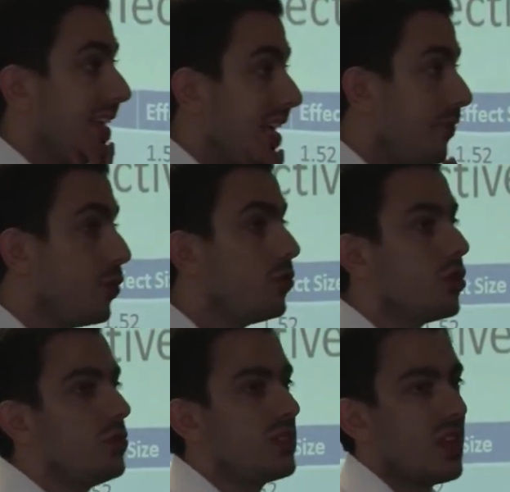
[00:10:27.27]
If you
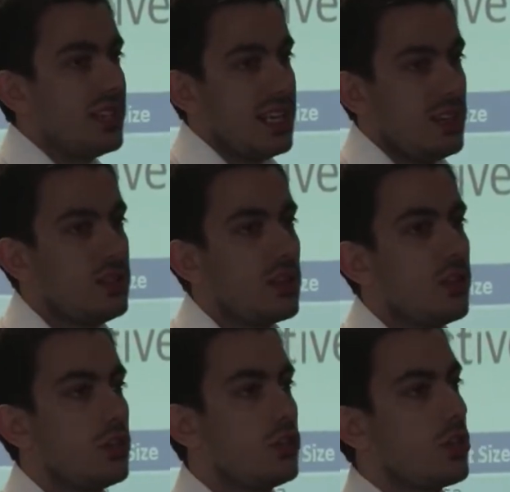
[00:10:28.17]
do studies
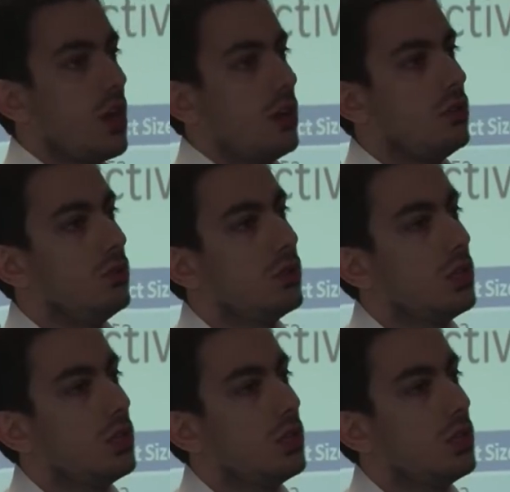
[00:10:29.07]
that show